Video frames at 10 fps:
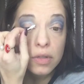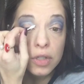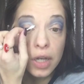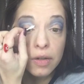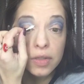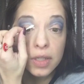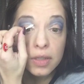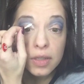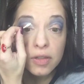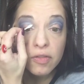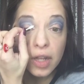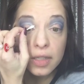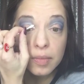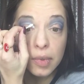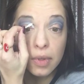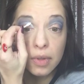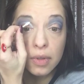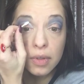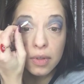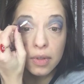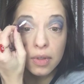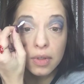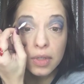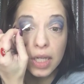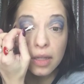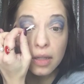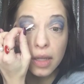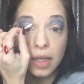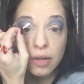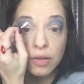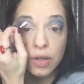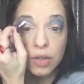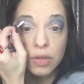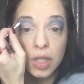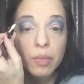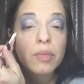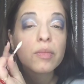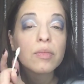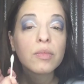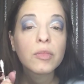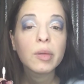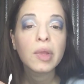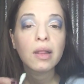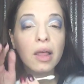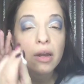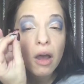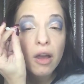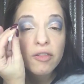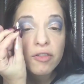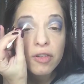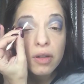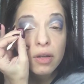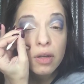ShadowSense is flexible. Take a little angled Q-tip, wipe that line off,